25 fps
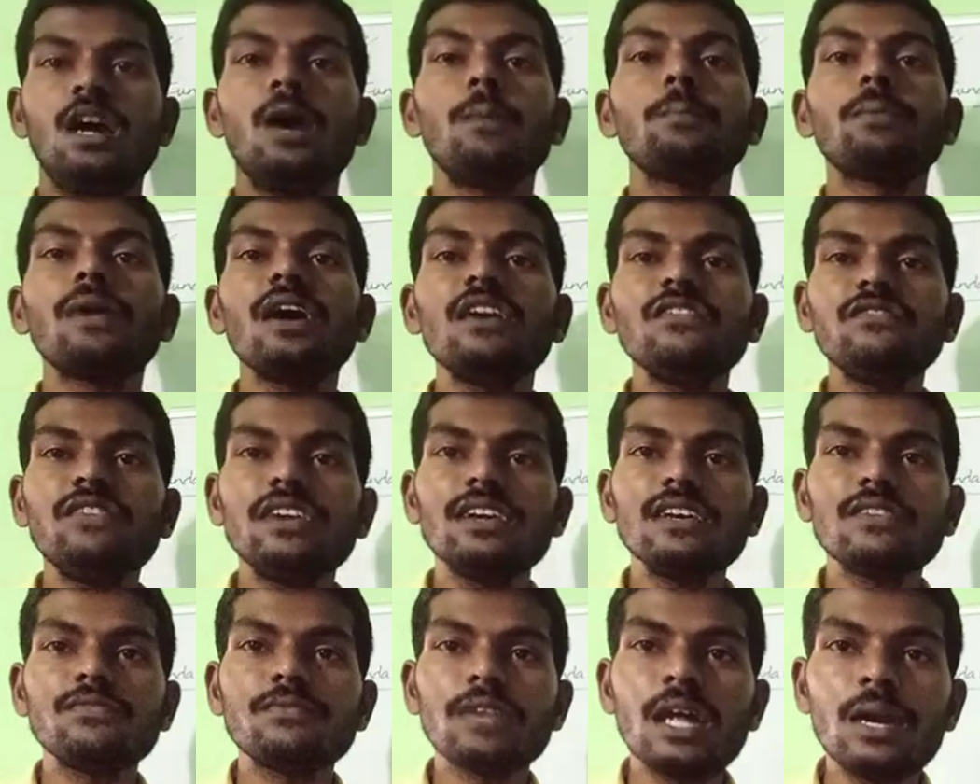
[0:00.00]
prime
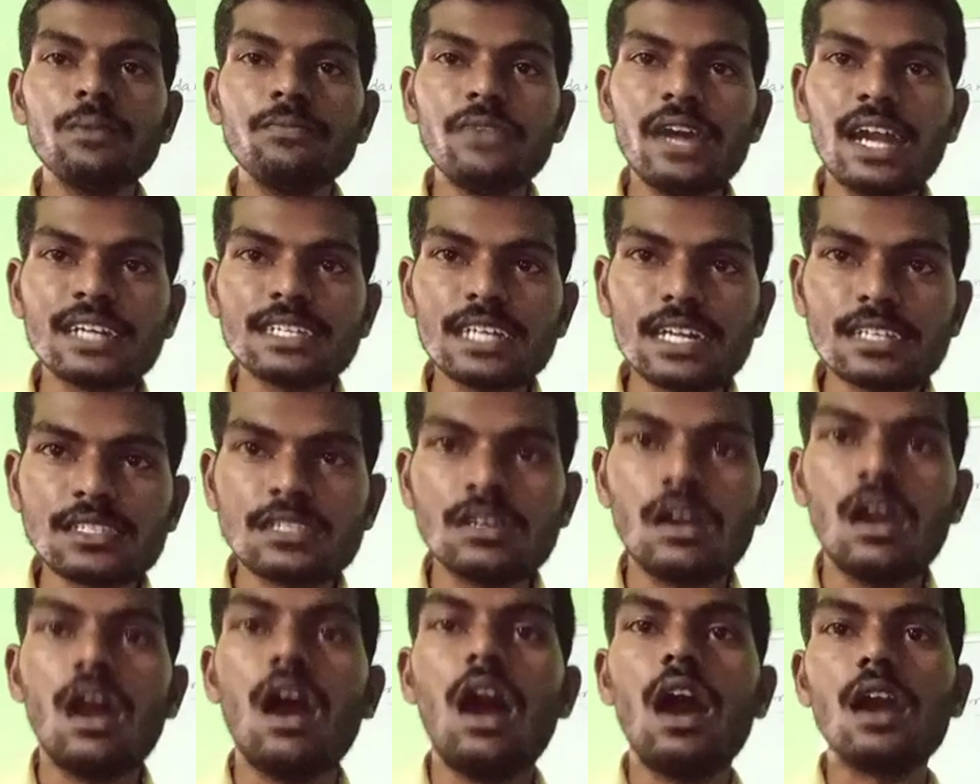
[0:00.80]
factors
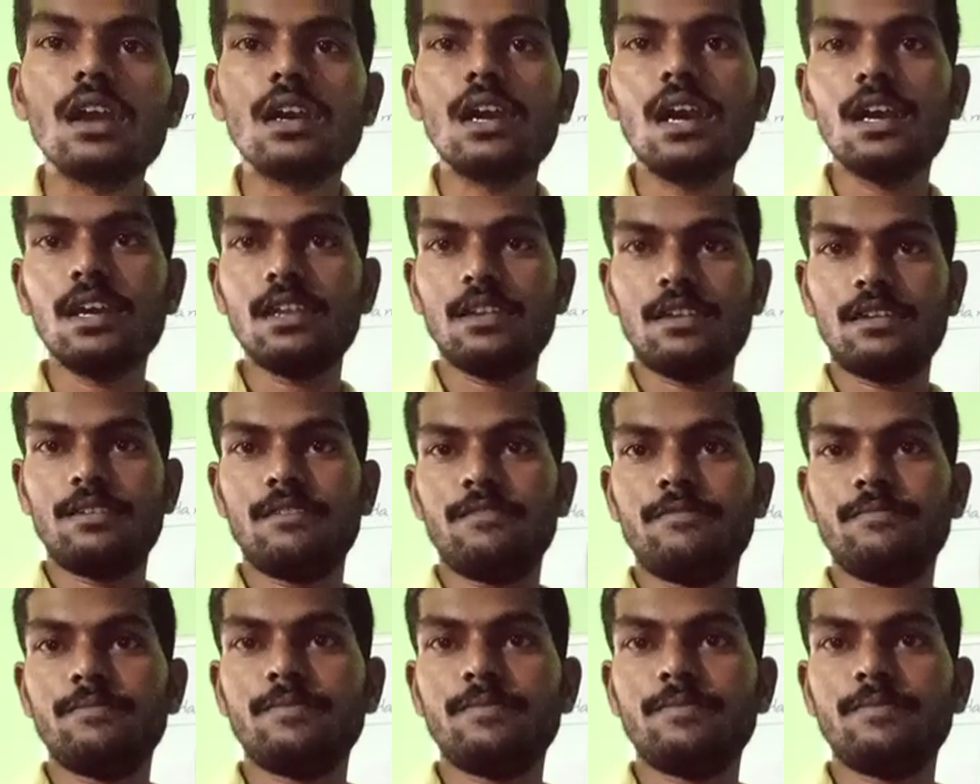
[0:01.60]
occur.